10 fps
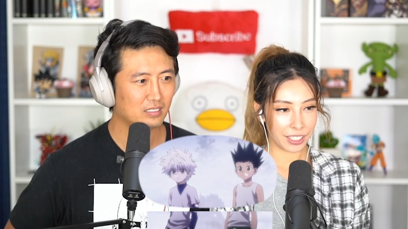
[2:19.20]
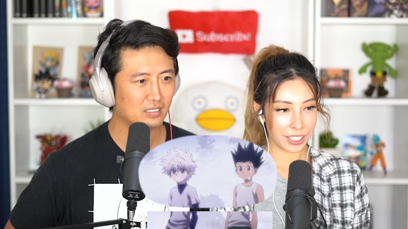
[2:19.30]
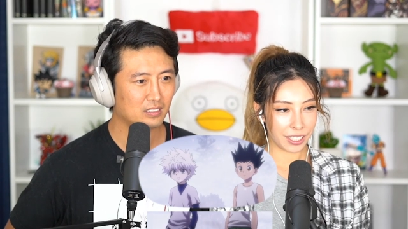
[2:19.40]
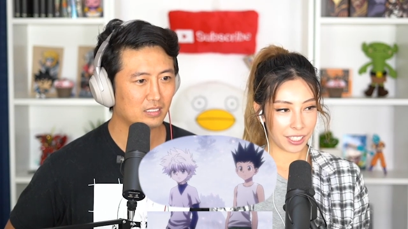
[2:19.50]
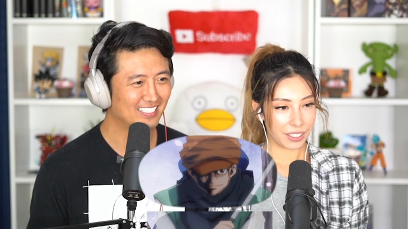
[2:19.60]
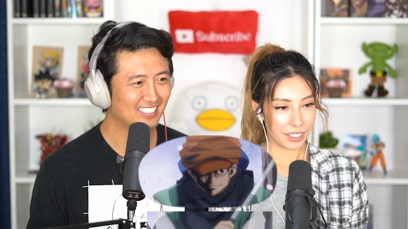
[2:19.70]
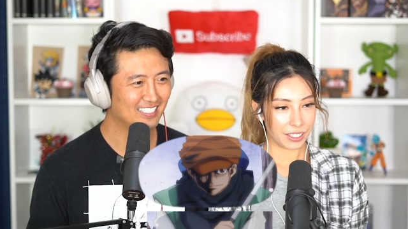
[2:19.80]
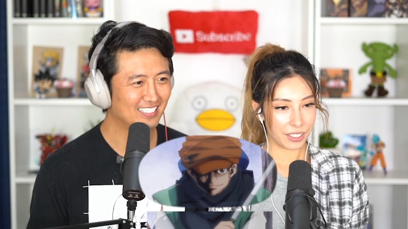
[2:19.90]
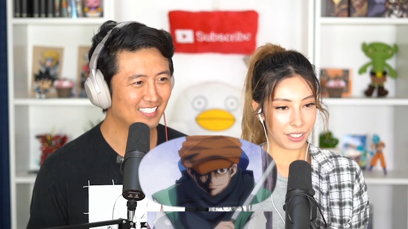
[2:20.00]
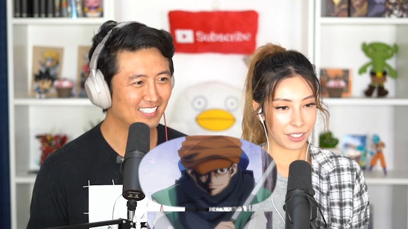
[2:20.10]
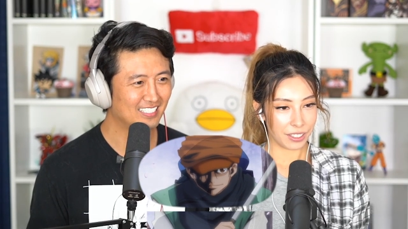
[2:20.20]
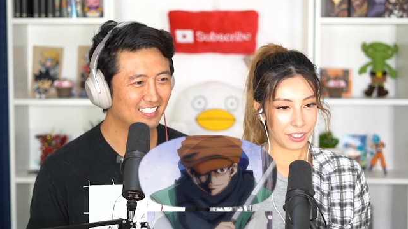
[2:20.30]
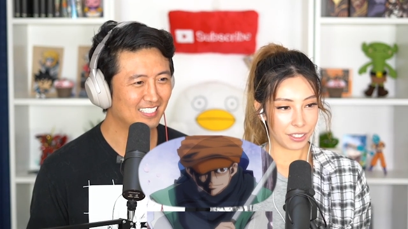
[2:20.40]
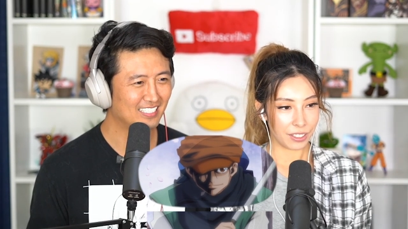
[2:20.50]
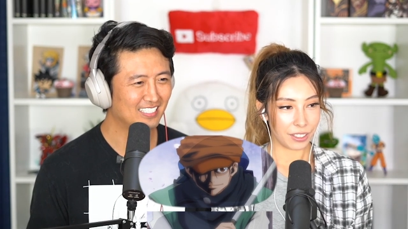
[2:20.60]

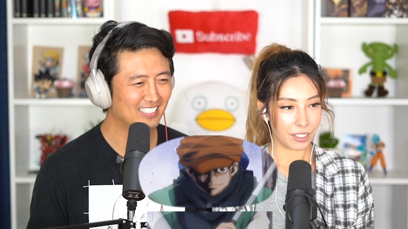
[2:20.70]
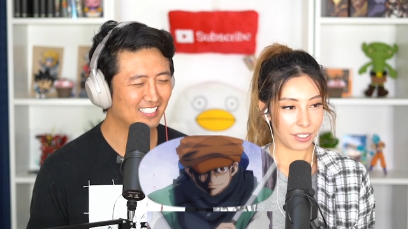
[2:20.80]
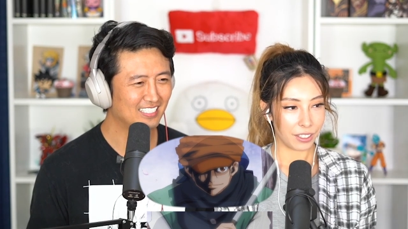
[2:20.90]
[no speech]